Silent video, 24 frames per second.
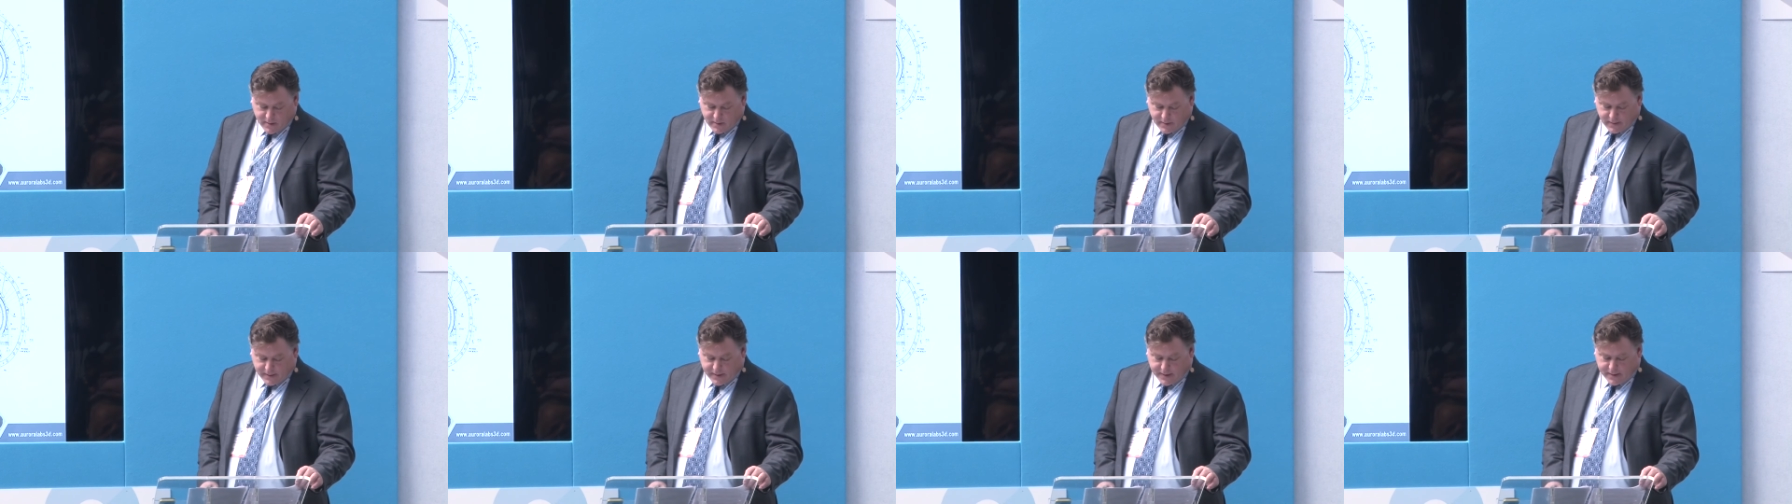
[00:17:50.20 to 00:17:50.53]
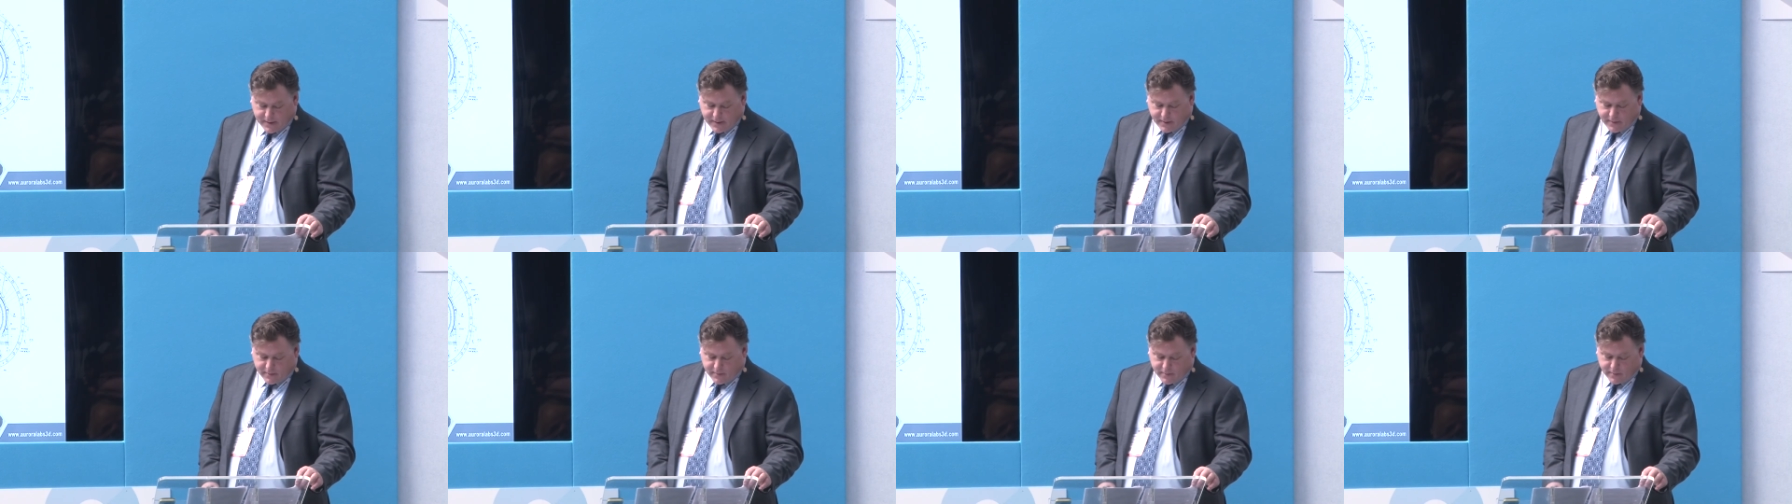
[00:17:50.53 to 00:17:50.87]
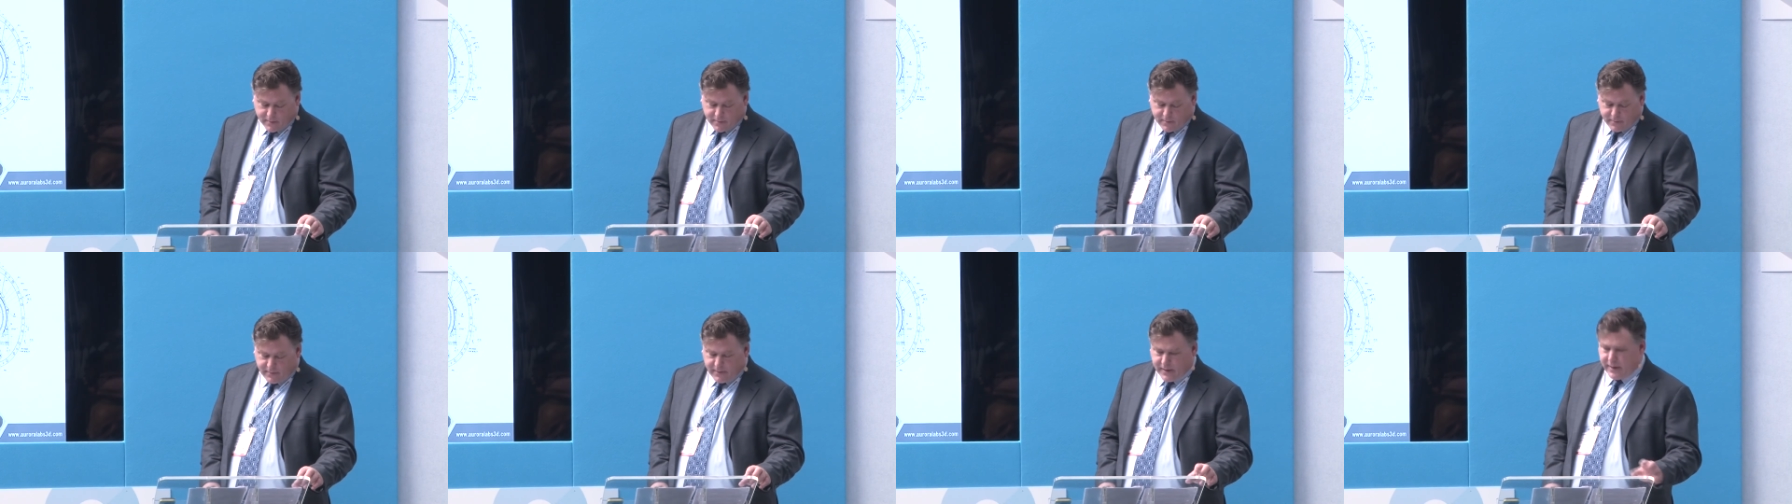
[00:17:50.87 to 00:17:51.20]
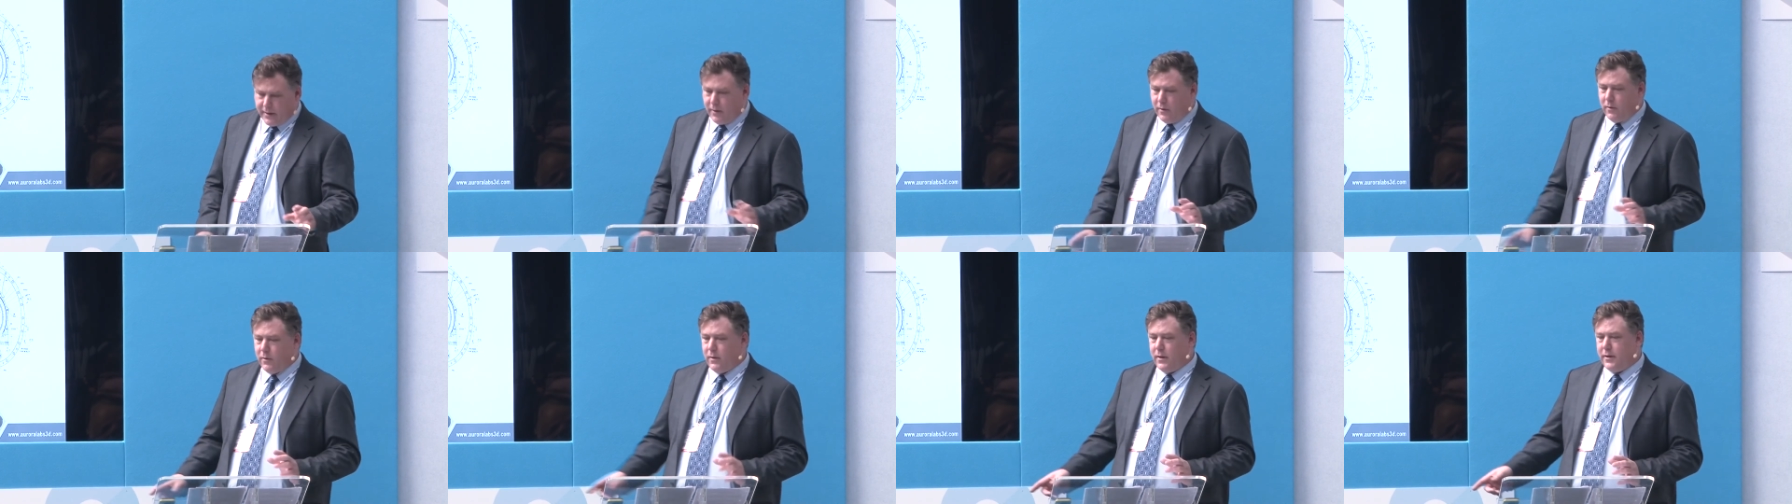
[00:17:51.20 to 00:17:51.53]
Now, that
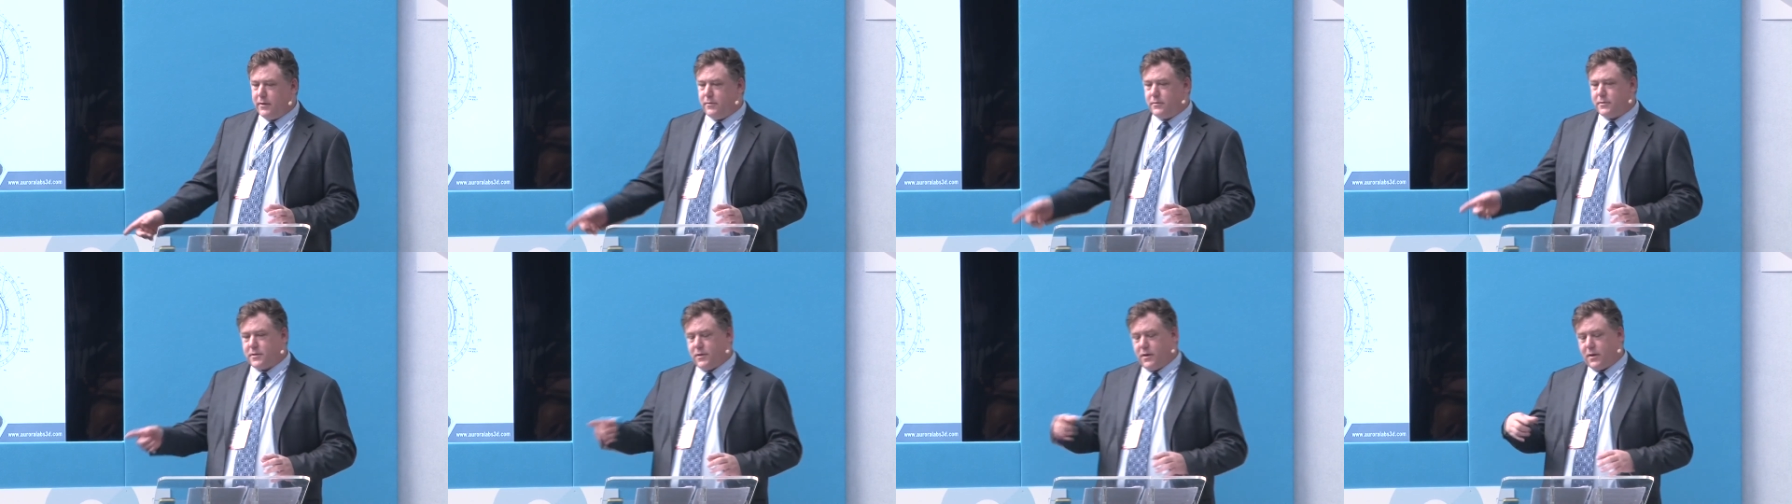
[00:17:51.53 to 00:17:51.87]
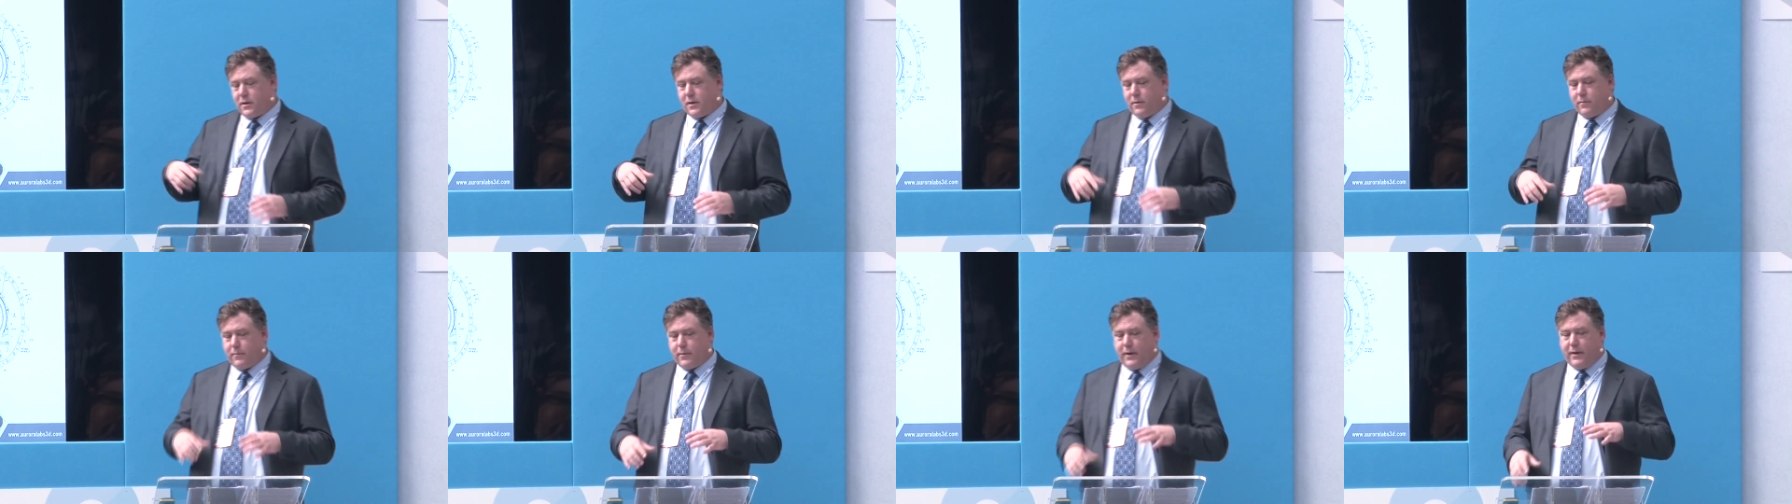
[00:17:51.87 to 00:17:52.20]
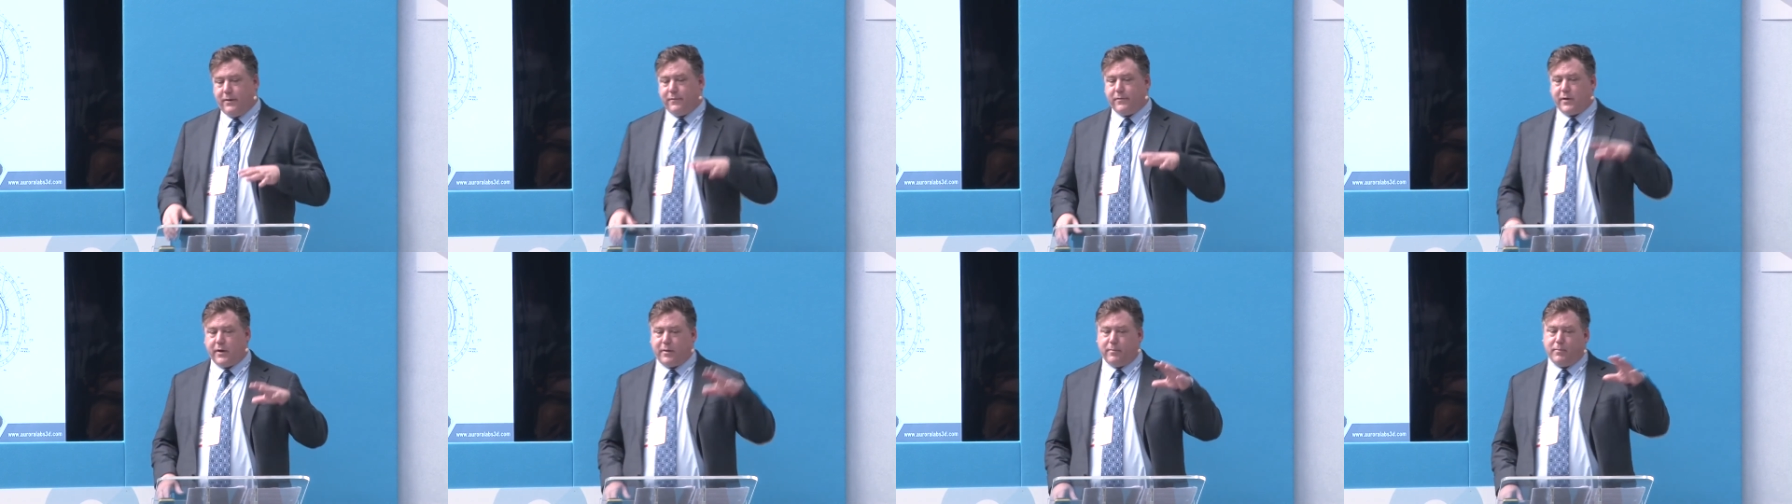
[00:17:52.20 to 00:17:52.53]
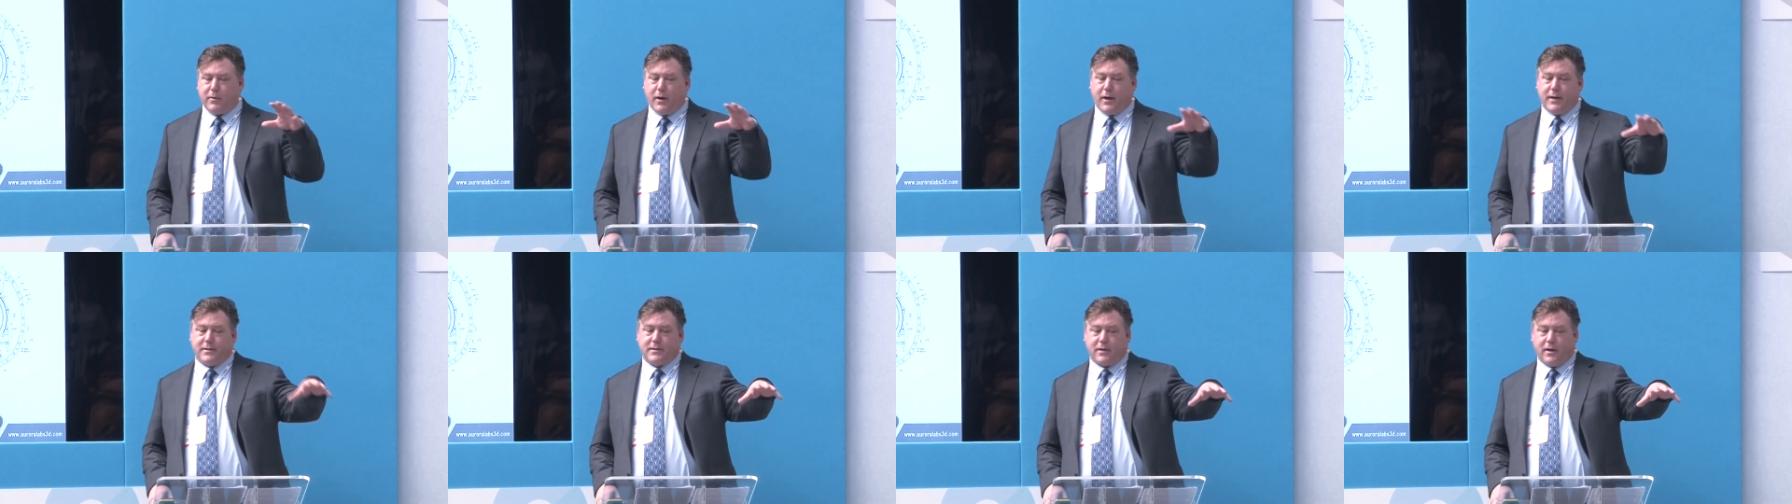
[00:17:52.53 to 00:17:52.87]
whole little circuit where you've got a
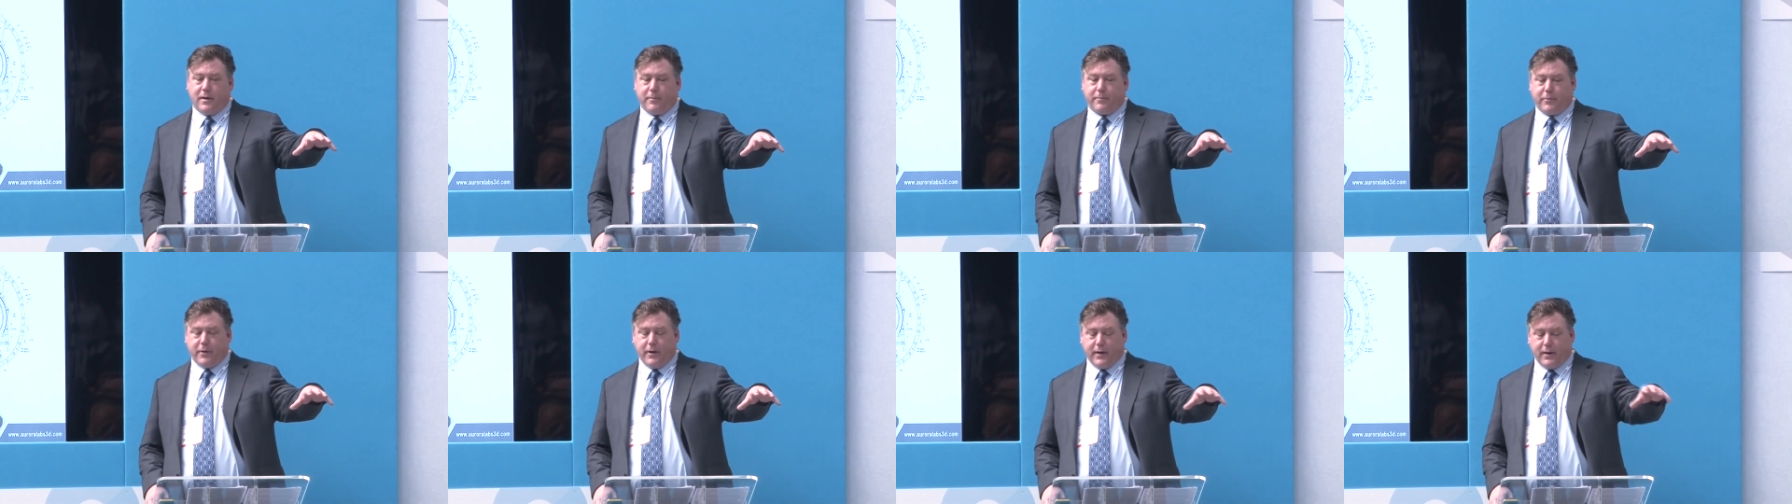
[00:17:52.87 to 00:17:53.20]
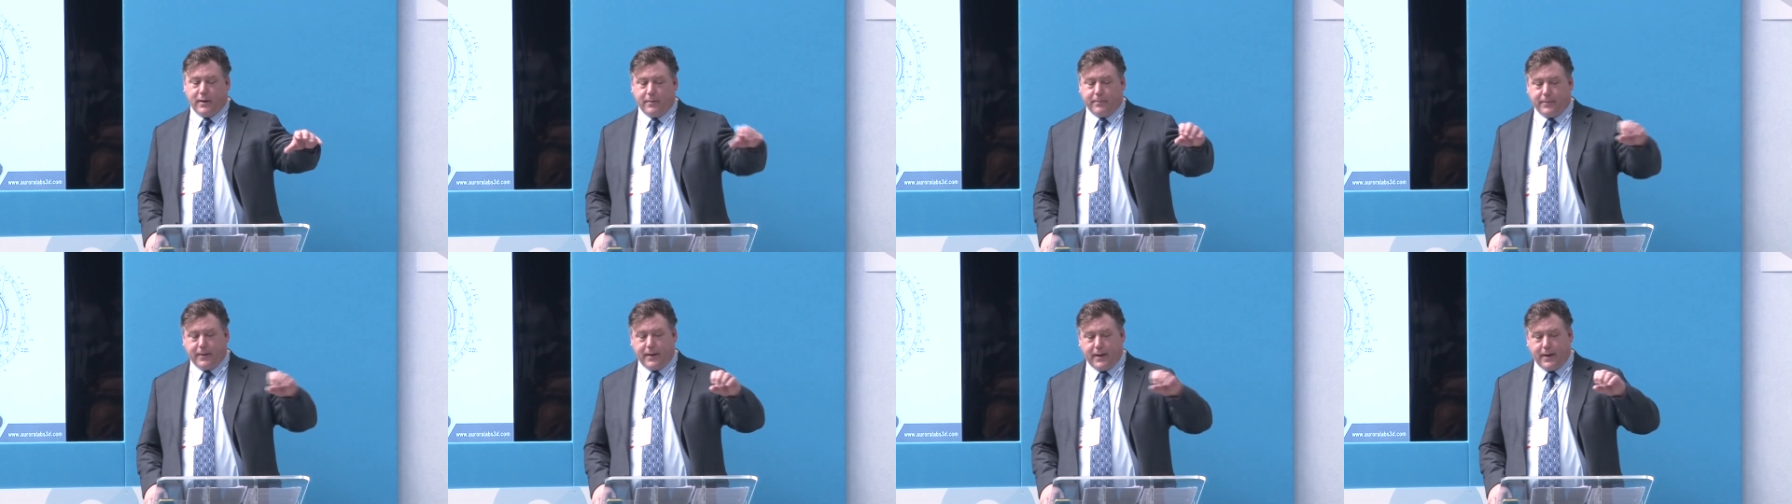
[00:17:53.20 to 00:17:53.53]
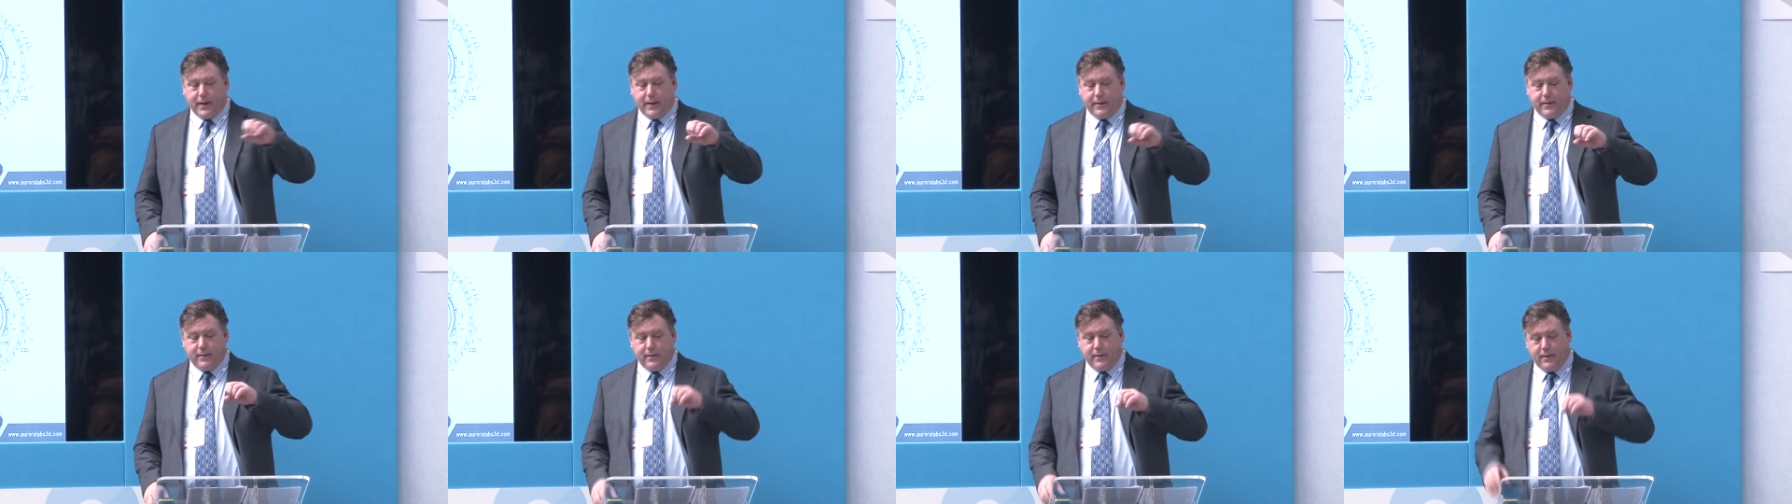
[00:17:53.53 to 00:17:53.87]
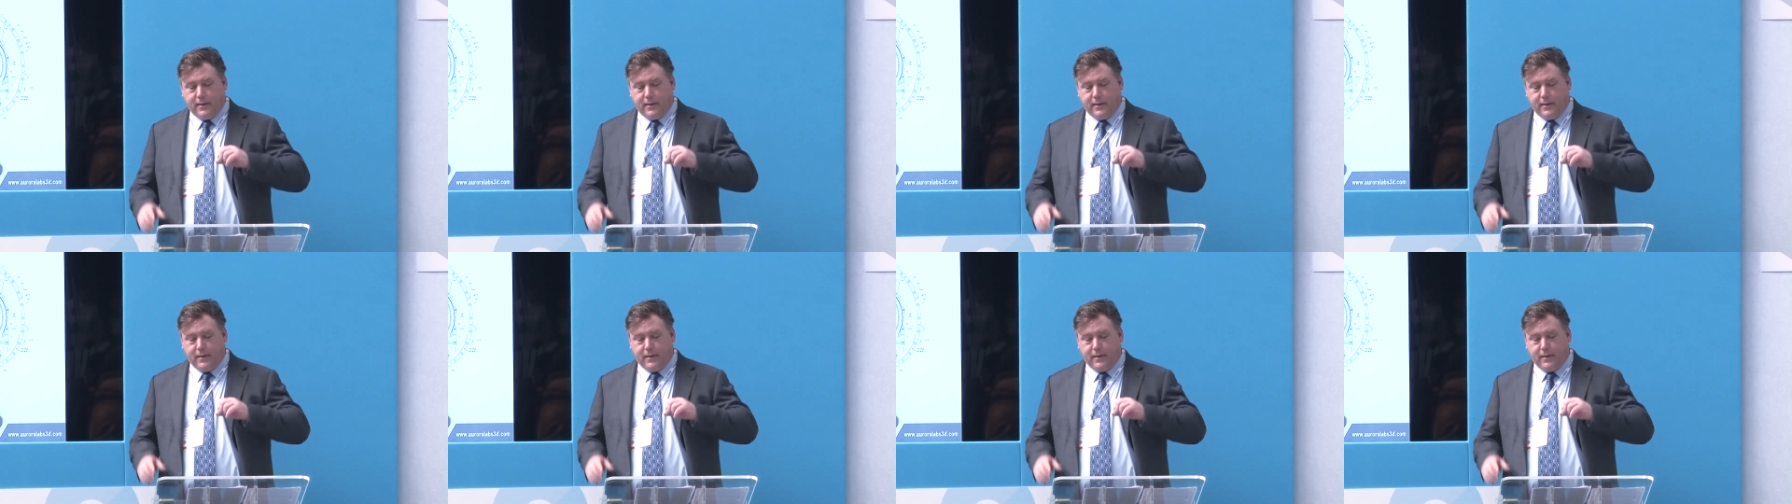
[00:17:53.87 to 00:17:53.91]
mine site printing a part,